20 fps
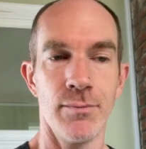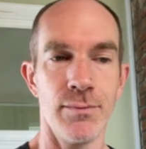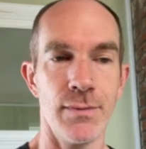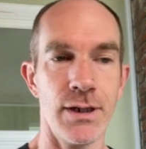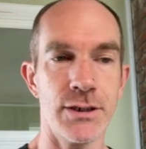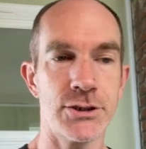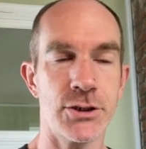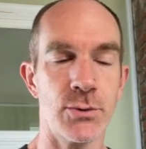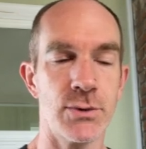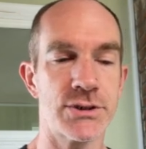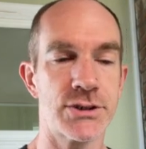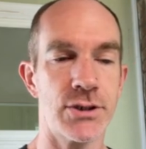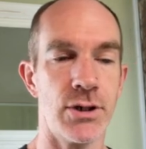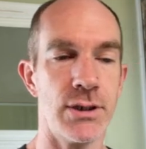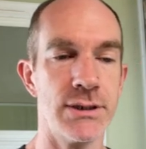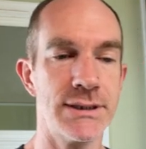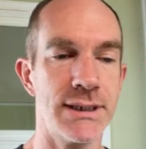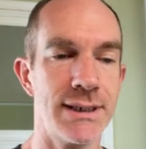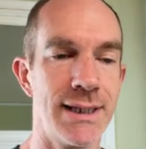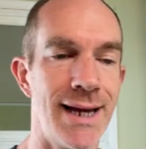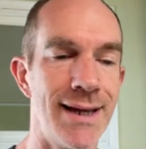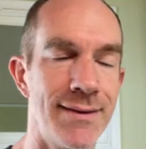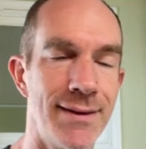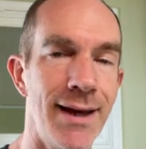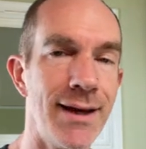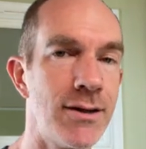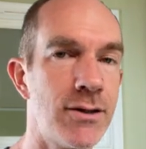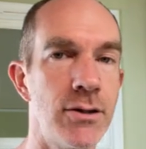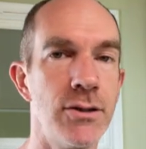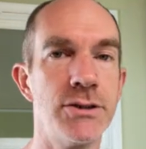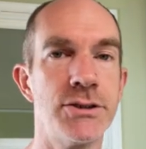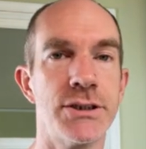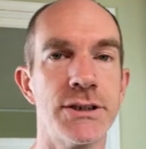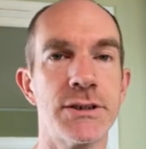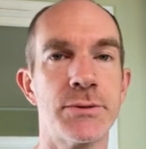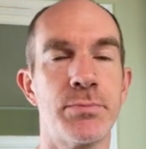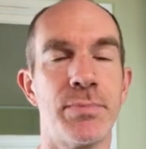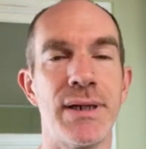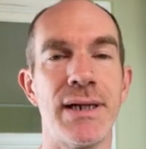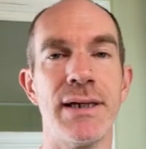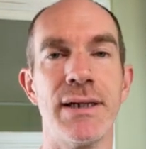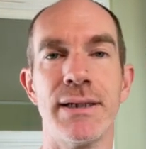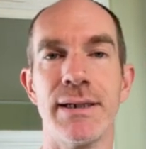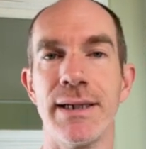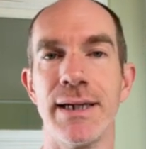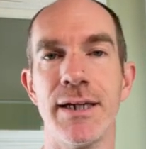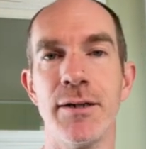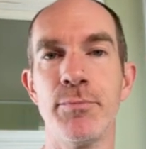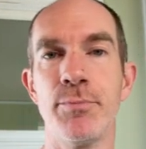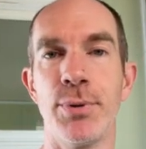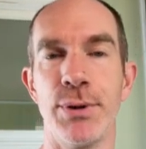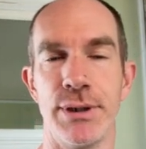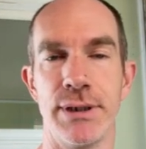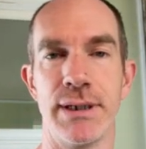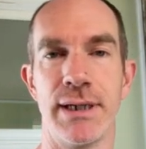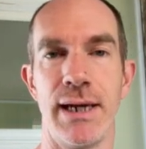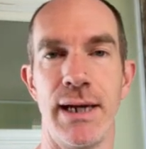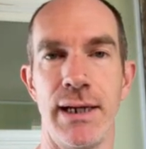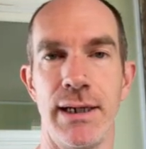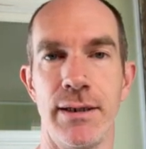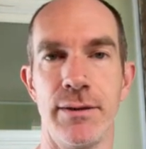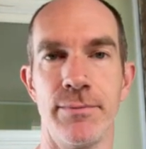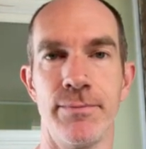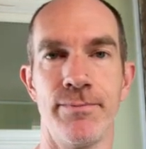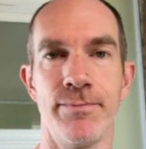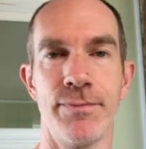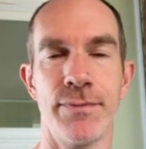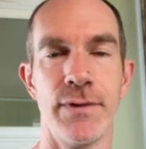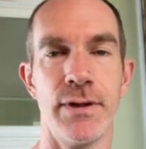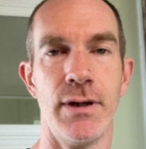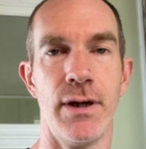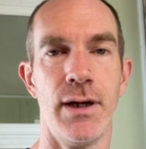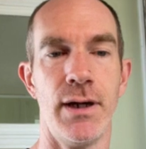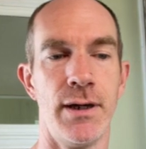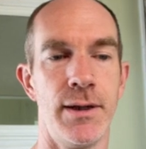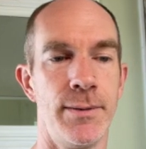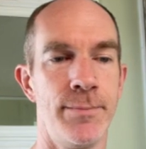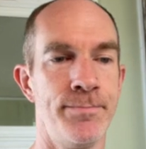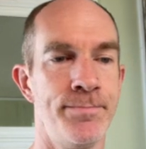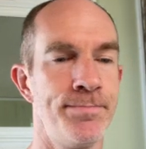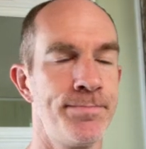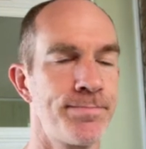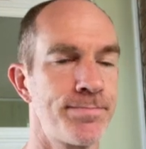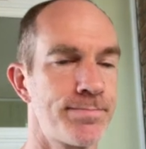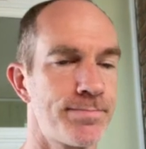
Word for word: Not sure what's causing that. That could just be an input gain. Um,